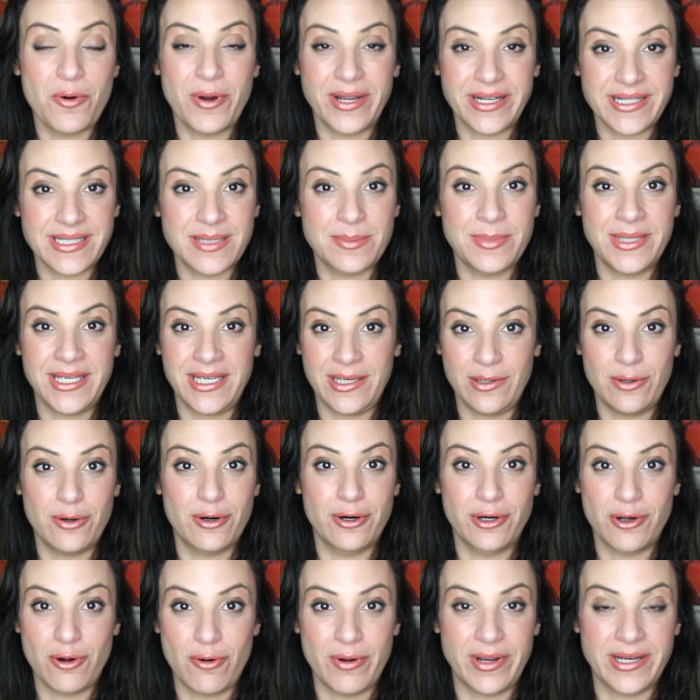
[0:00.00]
going to be
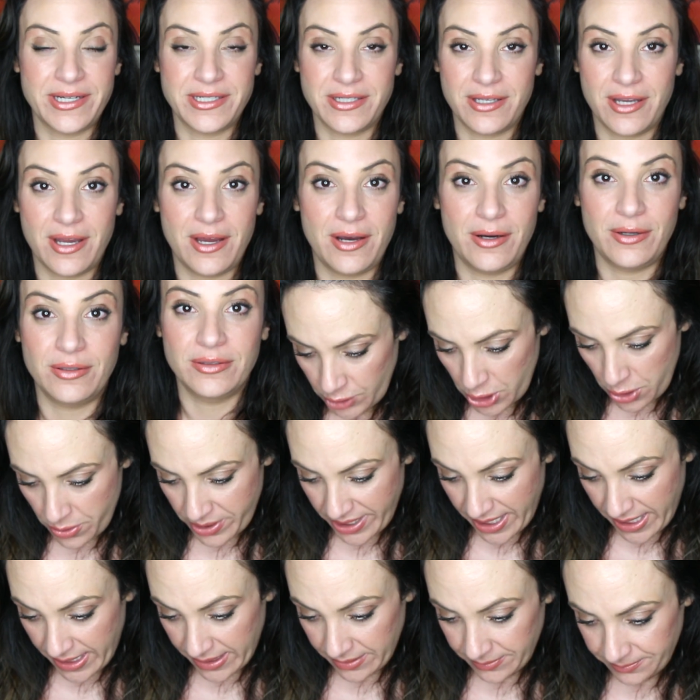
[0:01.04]
or going to go.
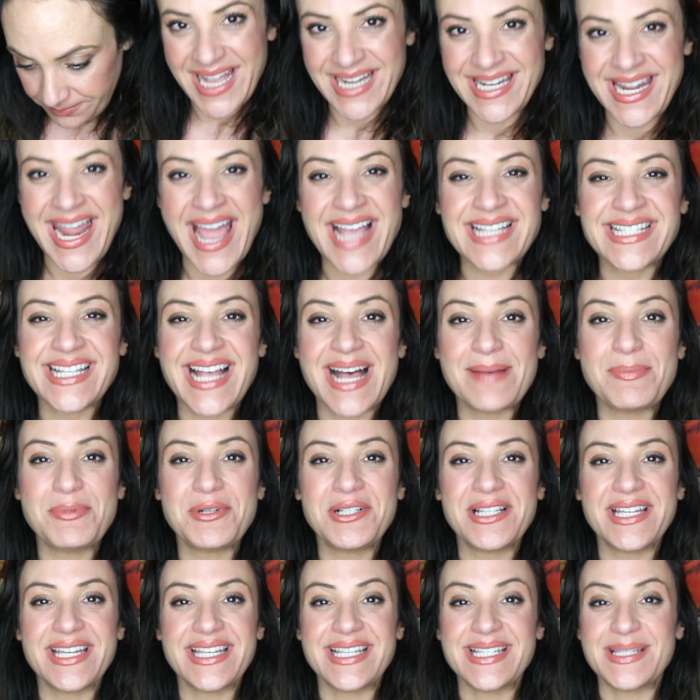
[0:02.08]
Okay. Next
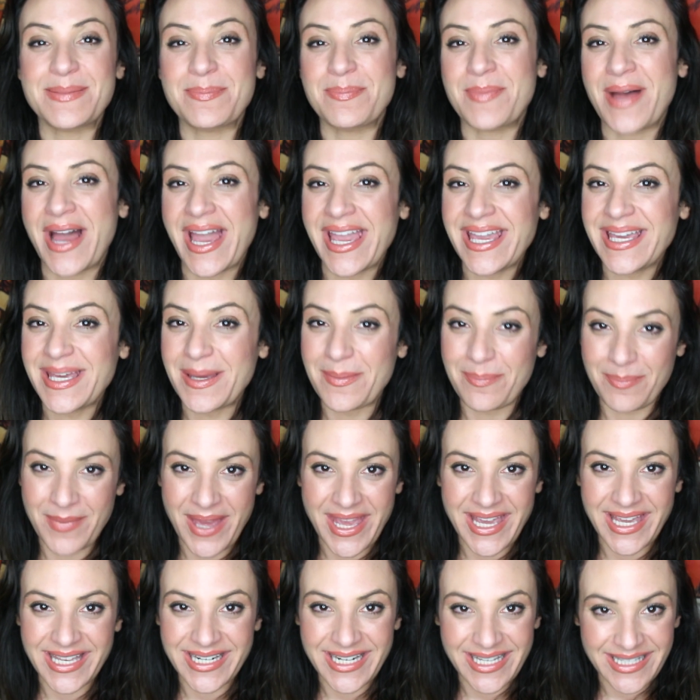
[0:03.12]
couple is Mike,
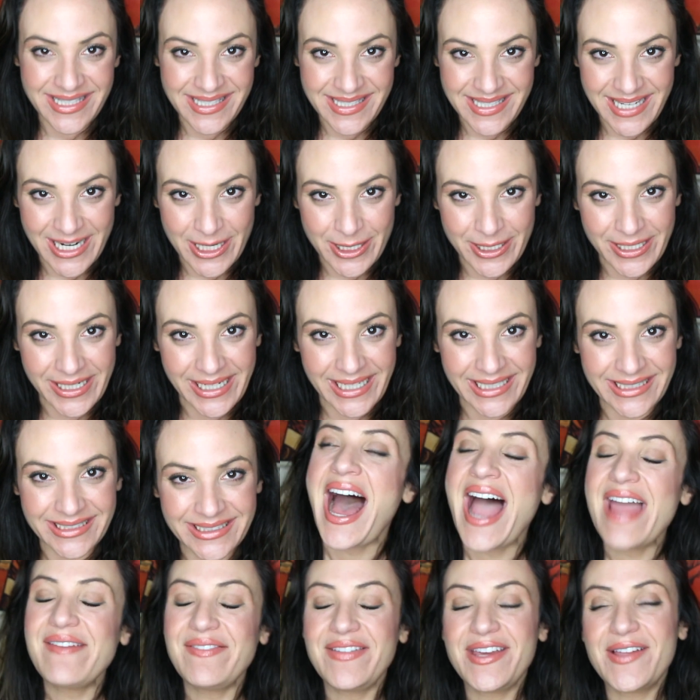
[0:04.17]
Megan, and Sarah.
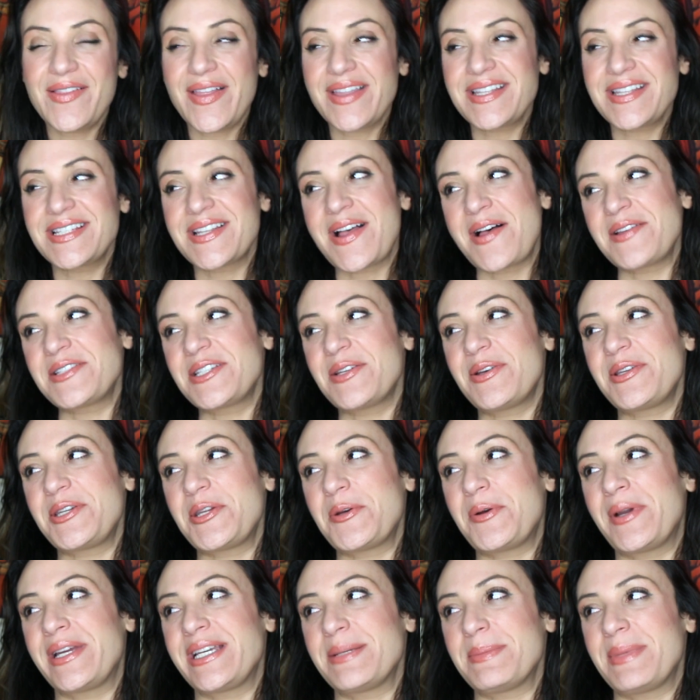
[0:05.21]
I feel this is also
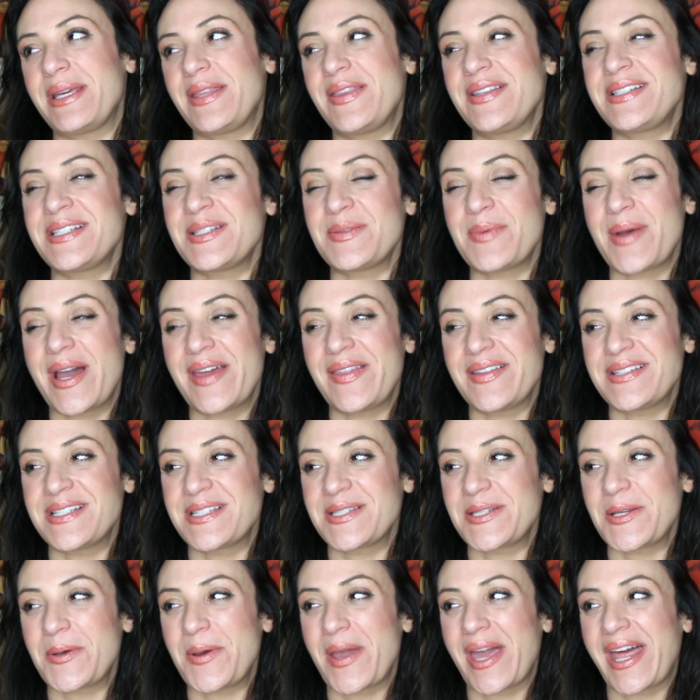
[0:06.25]
annoying to me. This is why this is
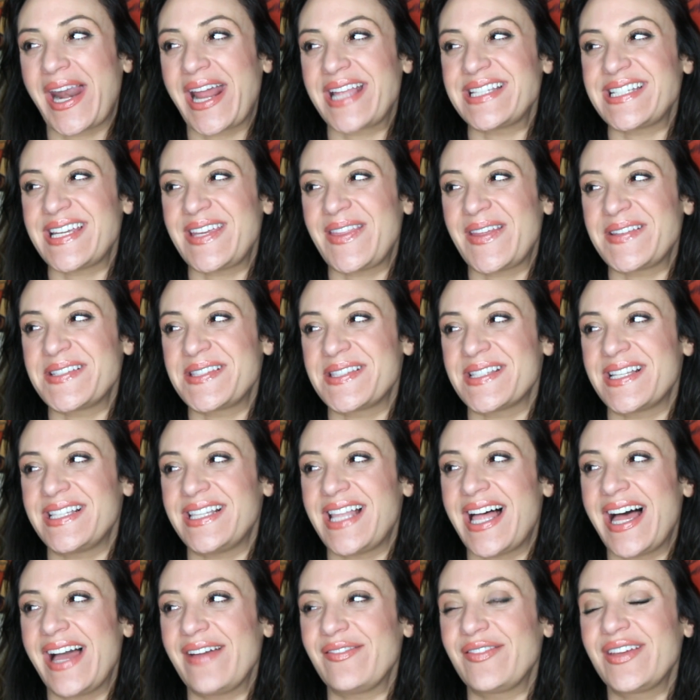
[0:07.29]
annoying, and I say this in the
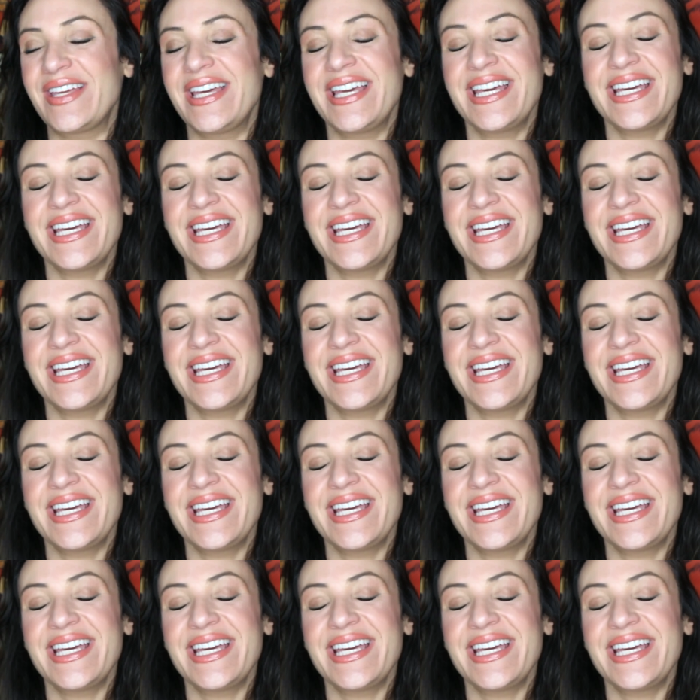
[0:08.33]
live.